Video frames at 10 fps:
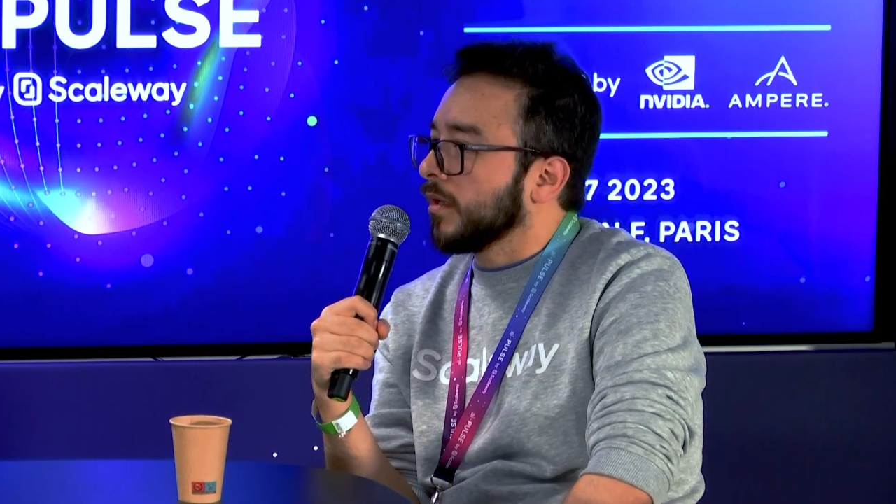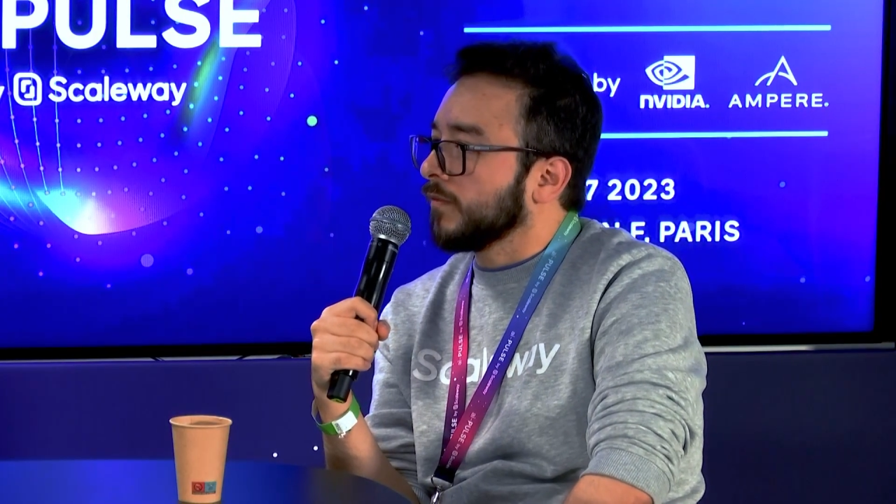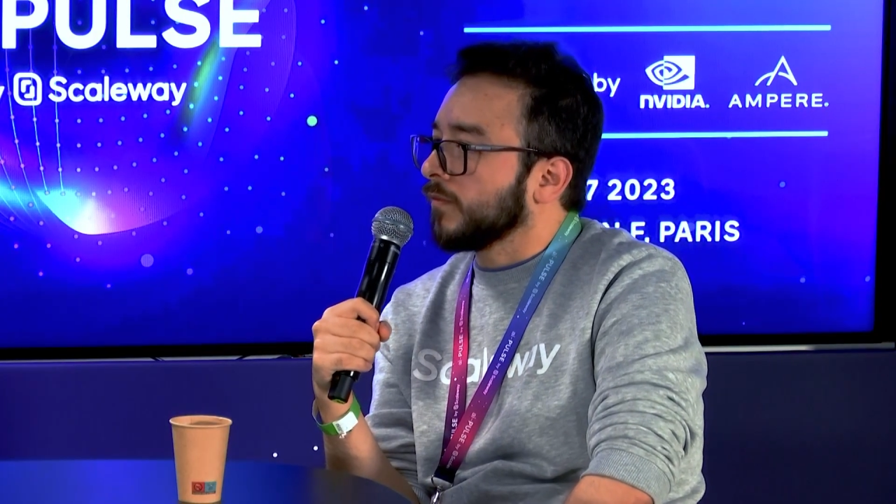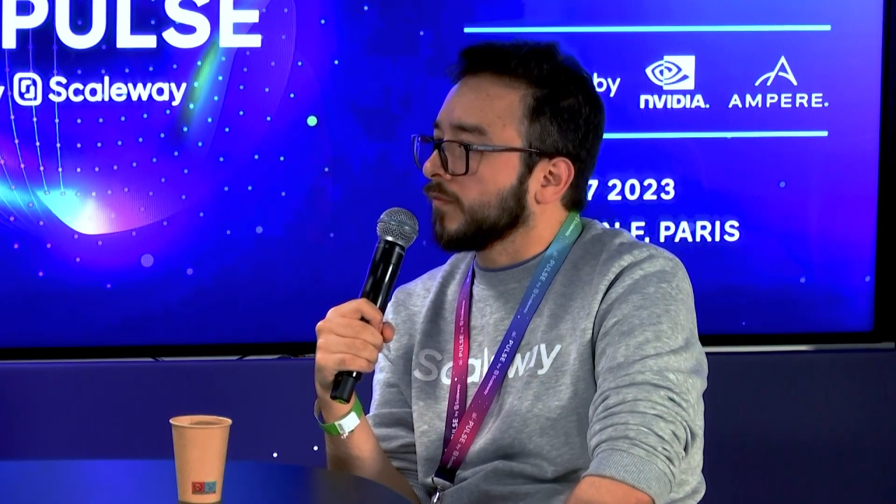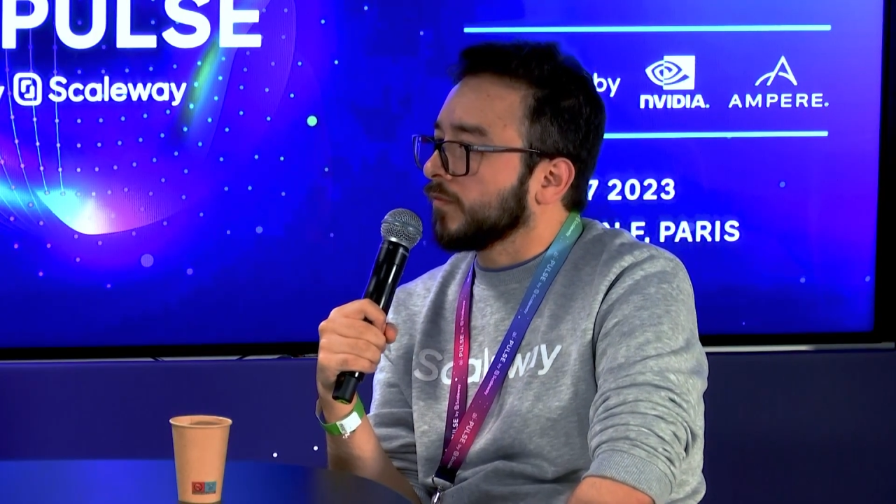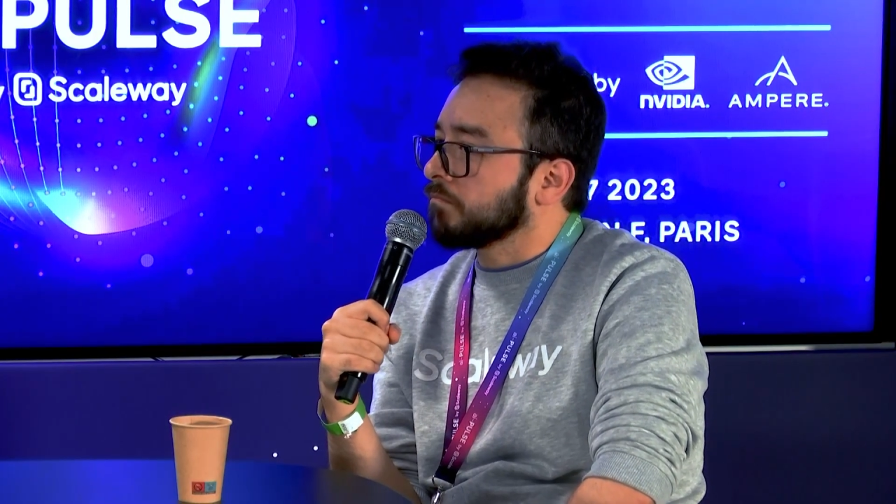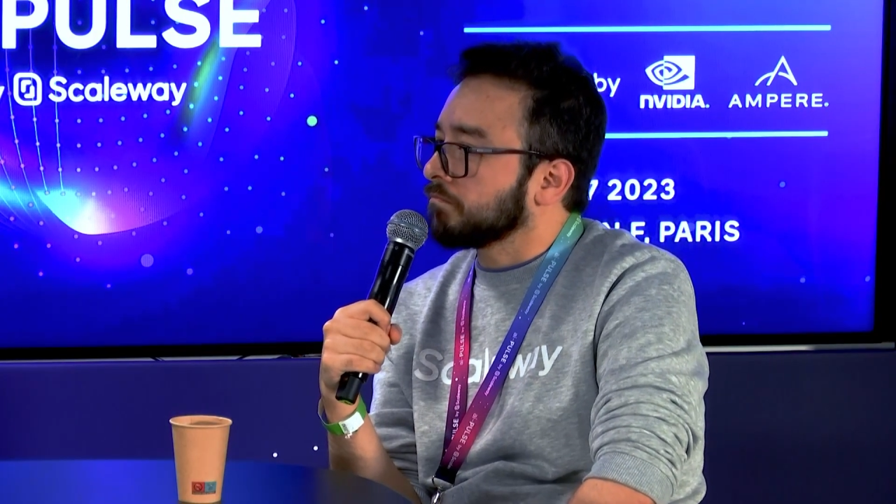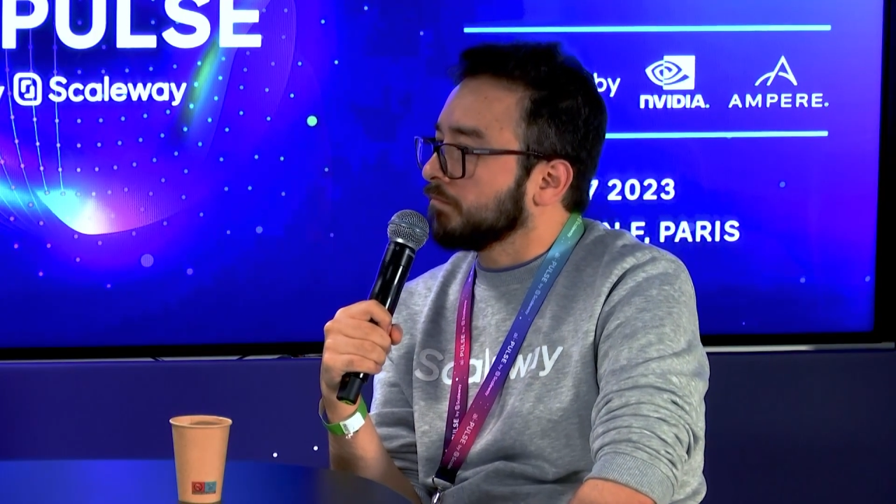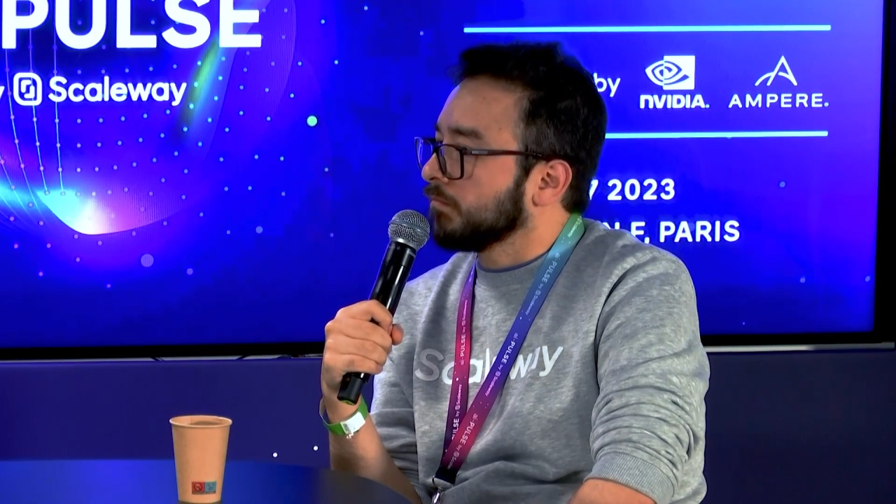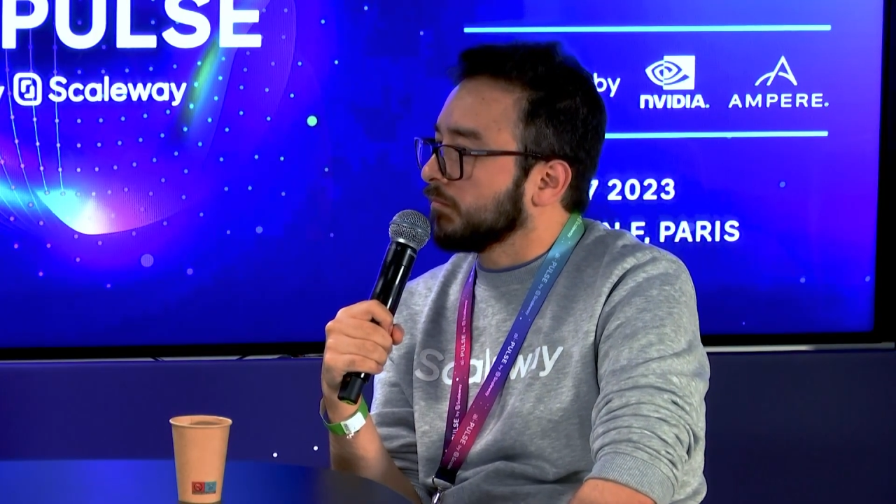if
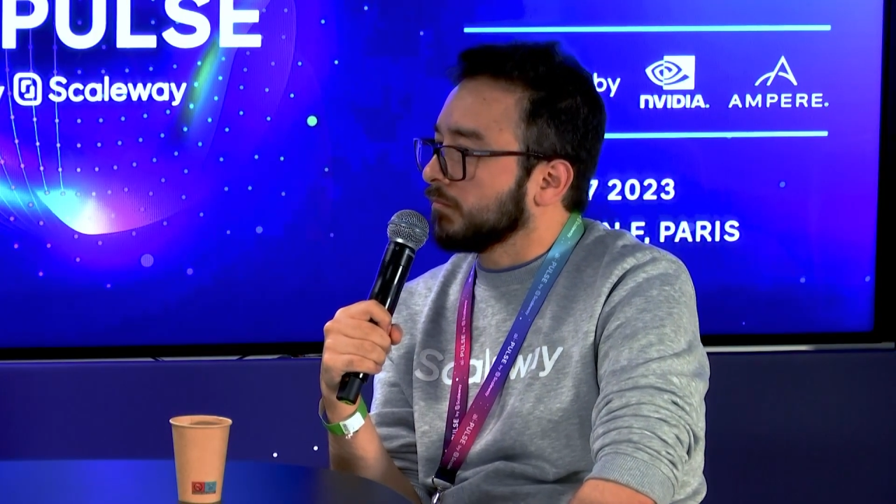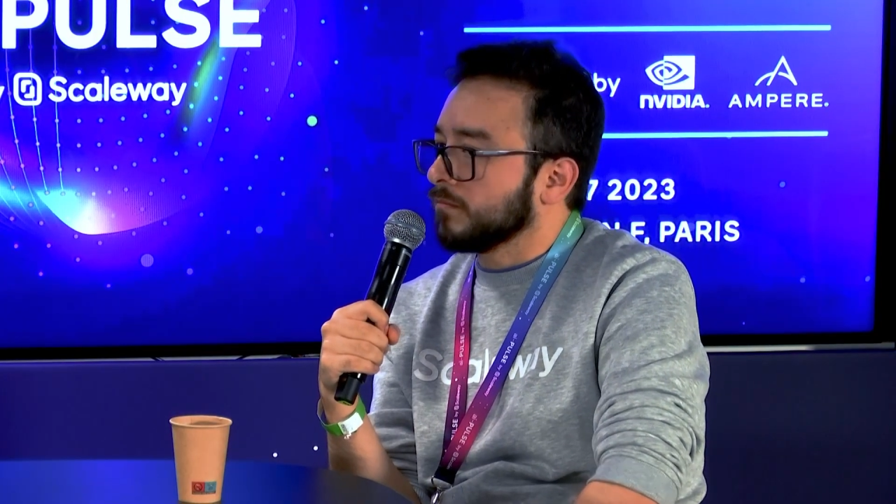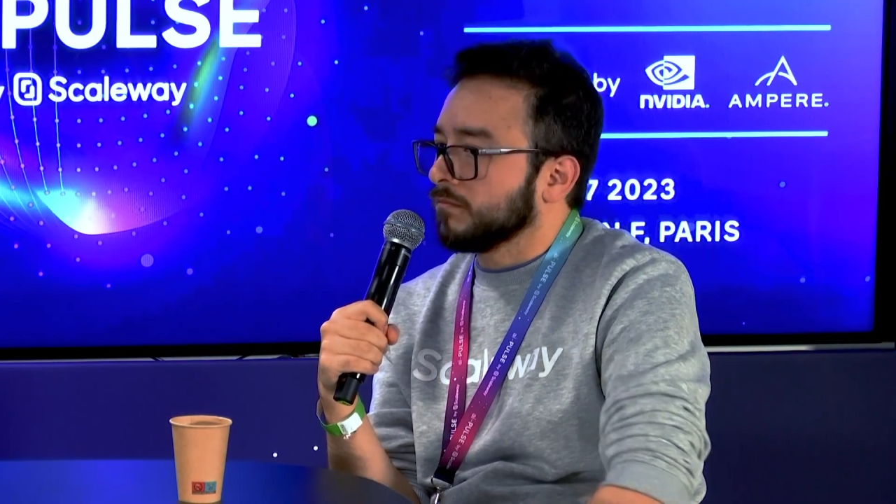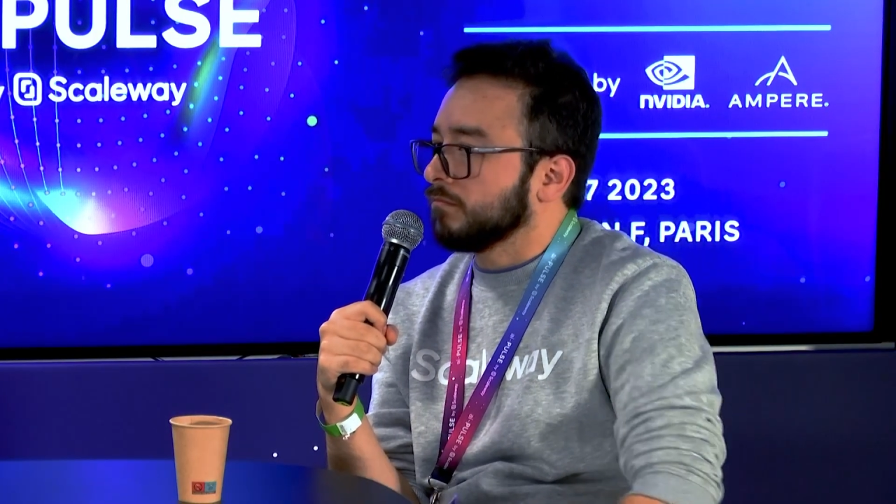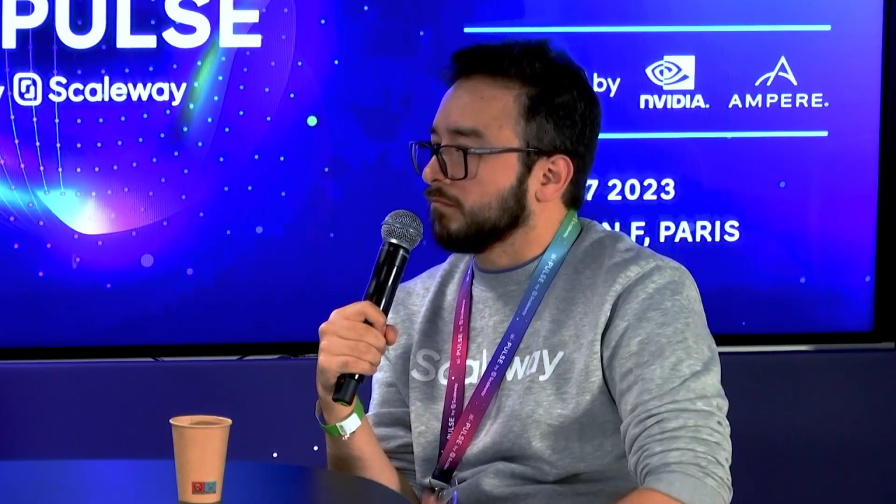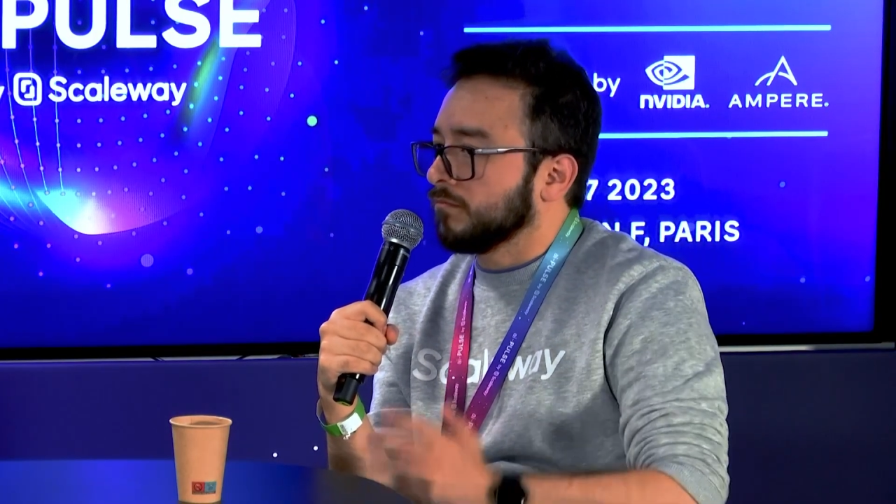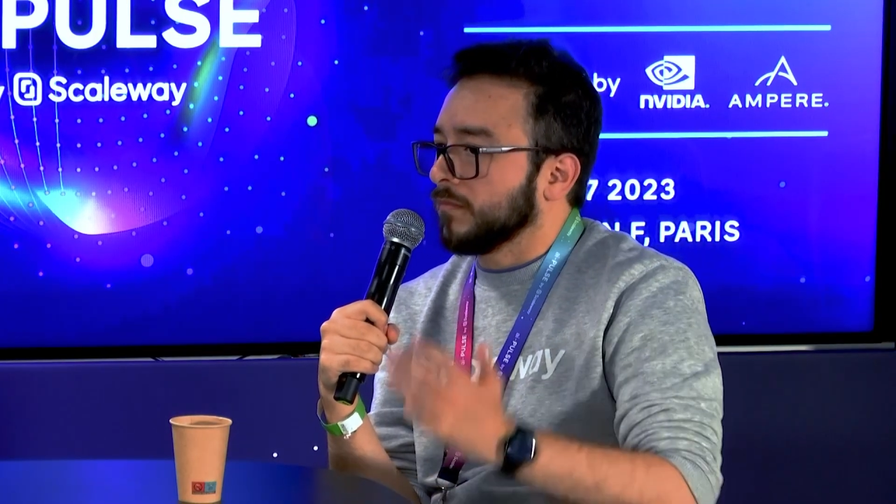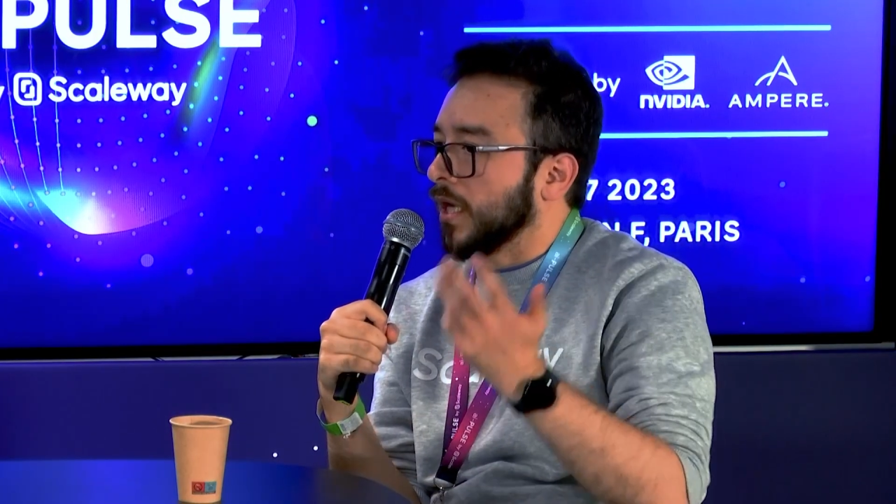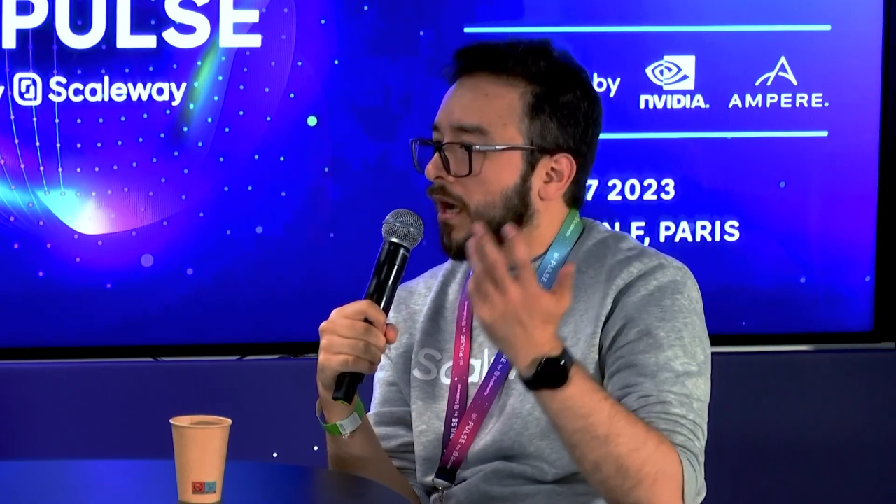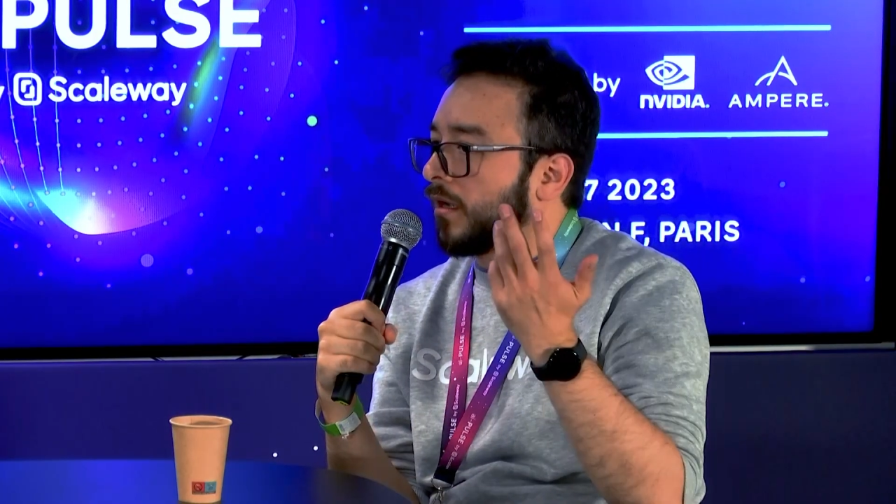
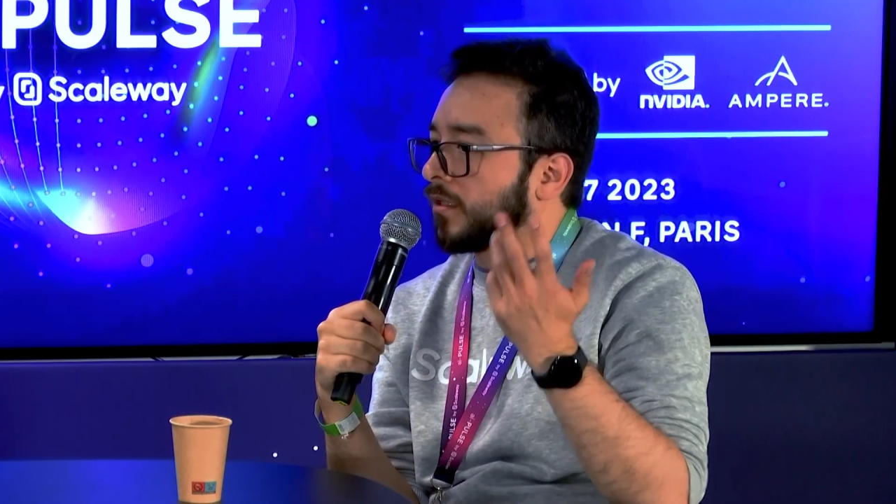I,